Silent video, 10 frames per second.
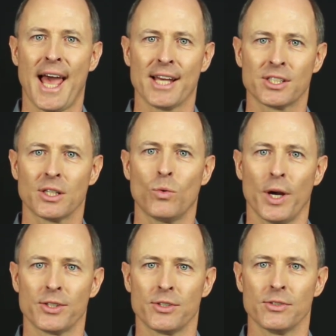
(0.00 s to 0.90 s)
ask the
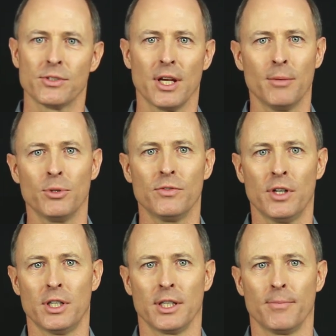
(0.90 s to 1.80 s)
questions and move
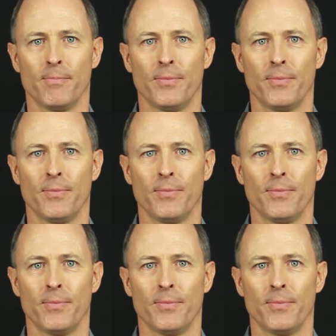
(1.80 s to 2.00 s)
on.